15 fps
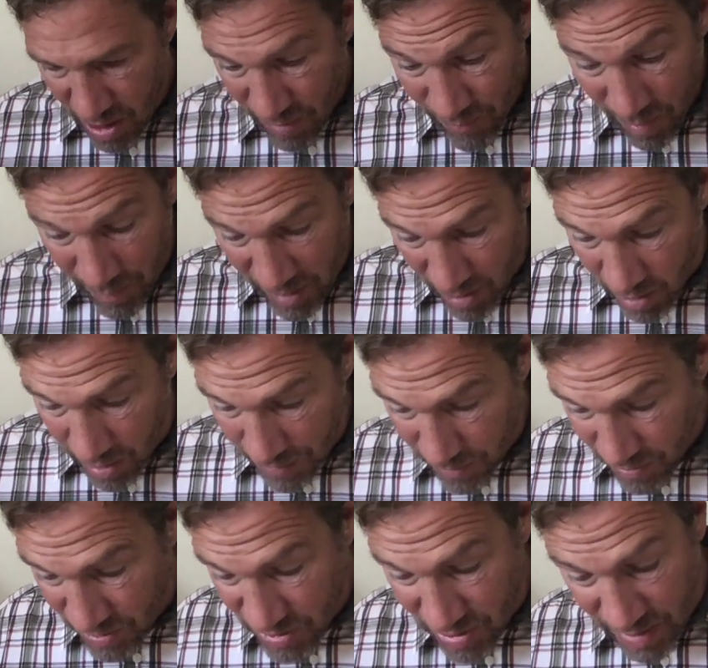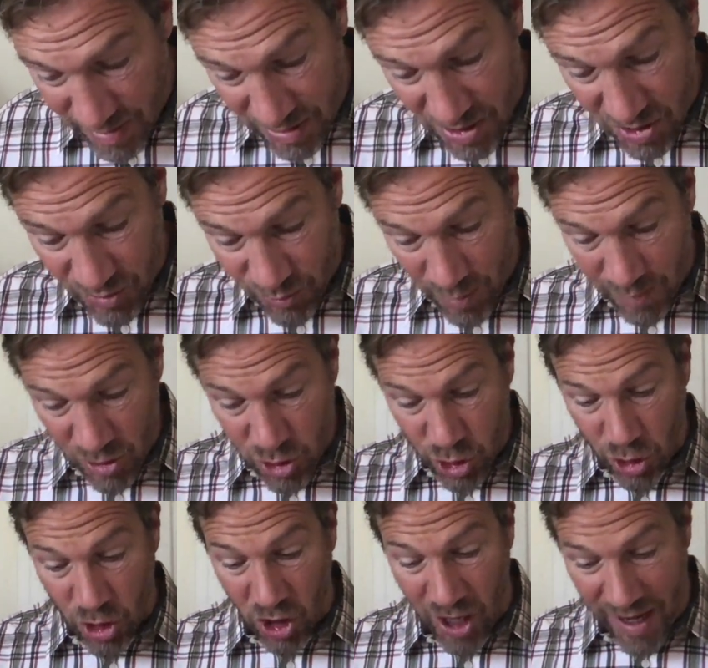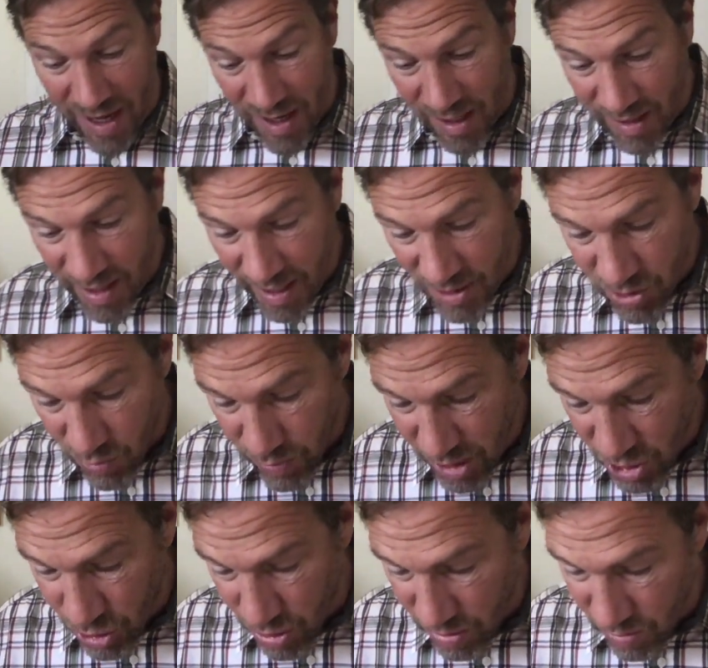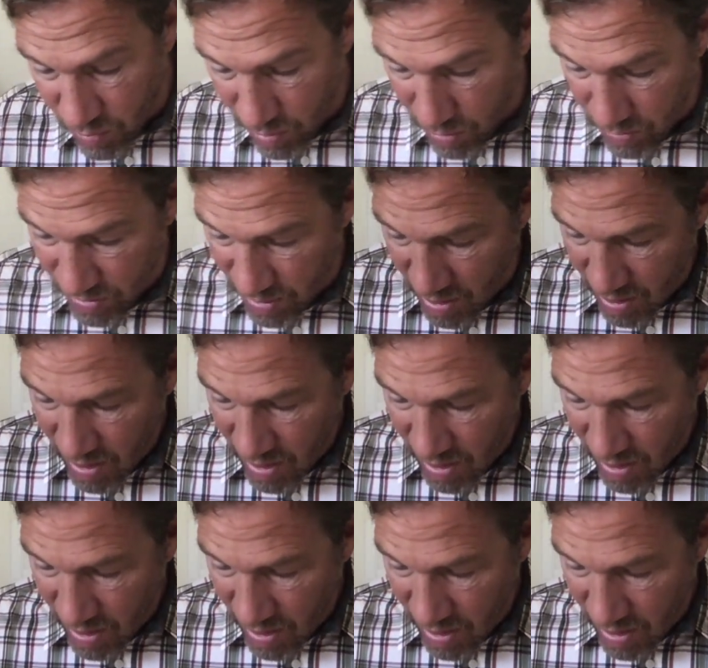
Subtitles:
from the authors, and this is from the journal Anticancer Research, quote,